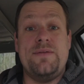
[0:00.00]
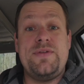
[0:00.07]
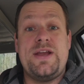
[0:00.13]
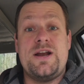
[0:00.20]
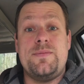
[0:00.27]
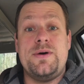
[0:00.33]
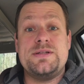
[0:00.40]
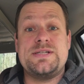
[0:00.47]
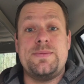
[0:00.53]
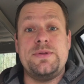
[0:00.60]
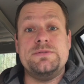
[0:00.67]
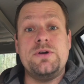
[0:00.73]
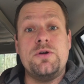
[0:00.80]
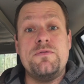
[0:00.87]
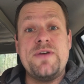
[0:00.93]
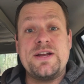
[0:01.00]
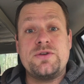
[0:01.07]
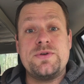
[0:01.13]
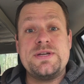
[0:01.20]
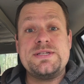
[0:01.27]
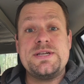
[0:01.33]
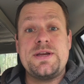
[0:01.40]
to hear about some of the little
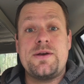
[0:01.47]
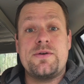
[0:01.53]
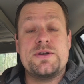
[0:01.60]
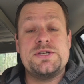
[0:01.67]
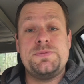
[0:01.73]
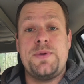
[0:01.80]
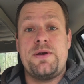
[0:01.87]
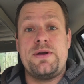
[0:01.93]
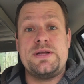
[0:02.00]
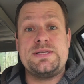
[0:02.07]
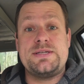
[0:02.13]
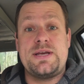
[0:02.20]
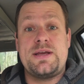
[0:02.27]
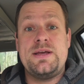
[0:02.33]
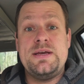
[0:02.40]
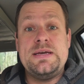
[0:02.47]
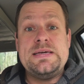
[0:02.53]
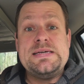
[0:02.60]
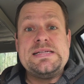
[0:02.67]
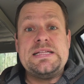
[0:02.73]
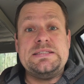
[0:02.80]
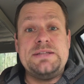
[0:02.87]
victories that you're experiencing,
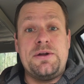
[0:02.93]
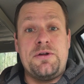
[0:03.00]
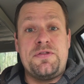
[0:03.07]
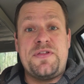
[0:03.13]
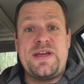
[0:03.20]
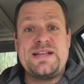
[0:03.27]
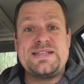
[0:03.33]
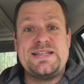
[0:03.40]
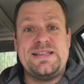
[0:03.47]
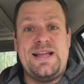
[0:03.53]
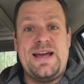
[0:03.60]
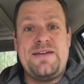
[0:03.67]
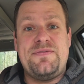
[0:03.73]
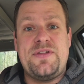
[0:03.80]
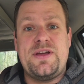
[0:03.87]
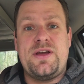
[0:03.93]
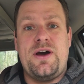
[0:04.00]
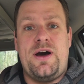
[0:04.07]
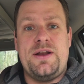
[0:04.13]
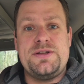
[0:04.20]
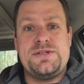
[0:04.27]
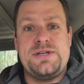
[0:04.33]
the little things in life that
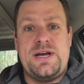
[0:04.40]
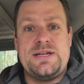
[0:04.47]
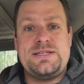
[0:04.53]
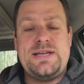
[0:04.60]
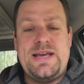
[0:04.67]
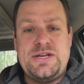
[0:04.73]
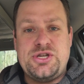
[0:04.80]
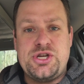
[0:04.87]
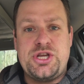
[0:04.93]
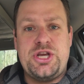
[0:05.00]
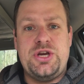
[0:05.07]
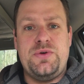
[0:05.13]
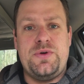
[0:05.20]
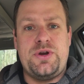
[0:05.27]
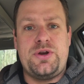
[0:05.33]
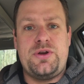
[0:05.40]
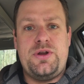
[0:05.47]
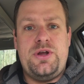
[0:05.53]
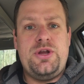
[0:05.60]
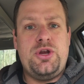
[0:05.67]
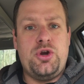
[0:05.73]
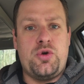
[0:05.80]
God is teaching you and
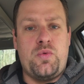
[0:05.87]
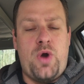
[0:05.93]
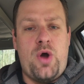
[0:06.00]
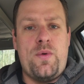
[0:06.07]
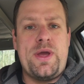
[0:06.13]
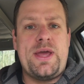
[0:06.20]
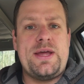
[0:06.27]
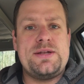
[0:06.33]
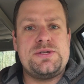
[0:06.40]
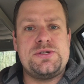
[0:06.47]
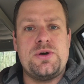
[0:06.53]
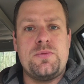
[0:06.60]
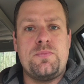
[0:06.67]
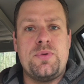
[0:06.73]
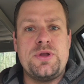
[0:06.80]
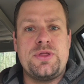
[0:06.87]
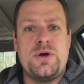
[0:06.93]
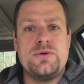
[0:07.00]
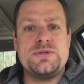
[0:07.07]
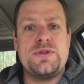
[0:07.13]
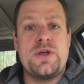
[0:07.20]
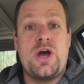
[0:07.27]
you're growing in. So put
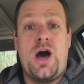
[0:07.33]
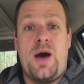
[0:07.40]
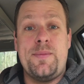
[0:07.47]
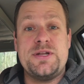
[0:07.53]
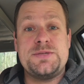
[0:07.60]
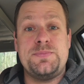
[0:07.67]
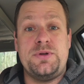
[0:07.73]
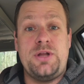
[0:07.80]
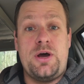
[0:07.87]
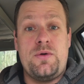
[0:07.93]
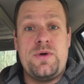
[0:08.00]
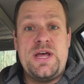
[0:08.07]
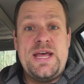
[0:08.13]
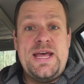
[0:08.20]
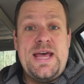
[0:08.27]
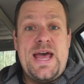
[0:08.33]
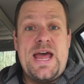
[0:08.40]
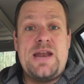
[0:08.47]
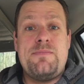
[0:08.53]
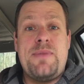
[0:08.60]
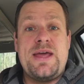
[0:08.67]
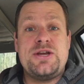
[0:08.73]
those in the comments below
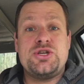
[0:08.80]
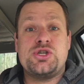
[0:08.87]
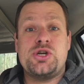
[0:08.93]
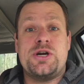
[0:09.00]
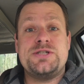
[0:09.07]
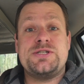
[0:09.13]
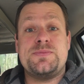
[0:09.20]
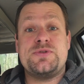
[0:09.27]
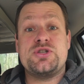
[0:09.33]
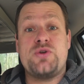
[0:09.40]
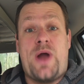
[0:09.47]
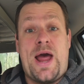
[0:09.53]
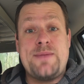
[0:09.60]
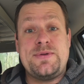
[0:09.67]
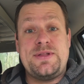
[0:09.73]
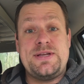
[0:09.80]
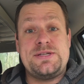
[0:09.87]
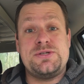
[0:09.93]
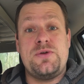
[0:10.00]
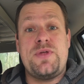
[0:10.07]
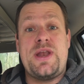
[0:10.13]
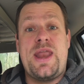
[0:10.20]
and make sure to subscribe to this
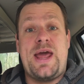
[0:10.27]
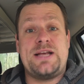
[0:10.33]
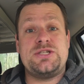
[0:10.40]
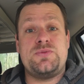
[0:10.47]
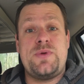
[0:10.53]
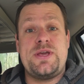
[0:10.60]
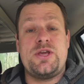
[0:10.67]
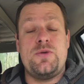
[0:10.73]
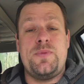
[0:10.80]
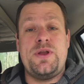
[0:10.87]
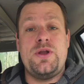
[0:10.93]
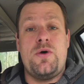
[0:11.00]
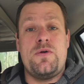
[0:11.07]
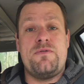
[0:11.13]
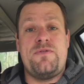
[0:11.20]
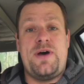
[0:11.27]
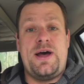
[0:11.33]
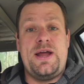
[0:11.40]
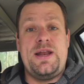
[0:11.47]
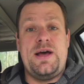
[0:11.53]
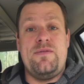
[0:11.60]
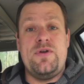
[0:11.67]
so that next week you'll be
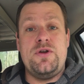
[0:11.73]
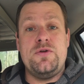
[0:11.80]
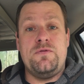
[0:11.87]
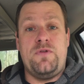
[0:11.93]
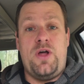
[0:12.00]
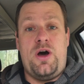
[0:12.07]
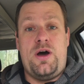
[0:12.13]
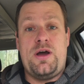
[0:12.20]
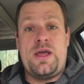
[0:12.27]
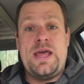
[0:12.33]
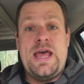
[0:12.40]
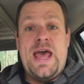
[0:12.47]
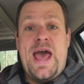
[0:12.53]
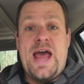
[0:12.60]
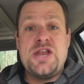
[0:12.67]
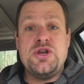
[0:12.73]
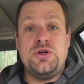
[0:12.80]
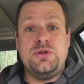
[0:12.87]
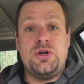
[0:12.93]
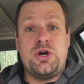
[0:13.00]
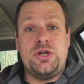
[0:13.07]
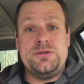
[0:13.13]
notified of a new vlog and you'll
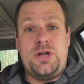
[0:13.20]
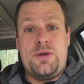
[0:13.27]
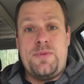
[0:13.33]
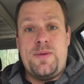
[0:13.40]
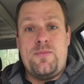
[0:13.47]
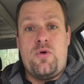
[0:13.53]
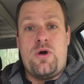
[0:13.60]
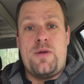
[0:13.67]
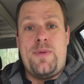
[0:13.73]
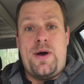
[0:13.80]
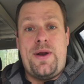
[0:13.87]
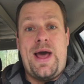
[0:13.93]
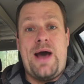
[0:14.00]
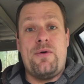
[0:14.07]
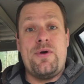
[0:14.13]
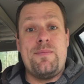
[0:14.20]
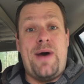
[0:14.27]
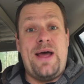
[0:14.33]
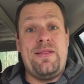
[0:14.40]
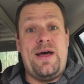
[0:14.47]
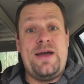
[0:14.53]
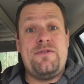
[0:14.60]
learn a little bit more about how in my
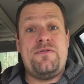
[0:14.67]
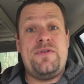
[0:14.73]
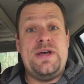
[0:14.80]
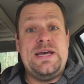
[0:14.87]
life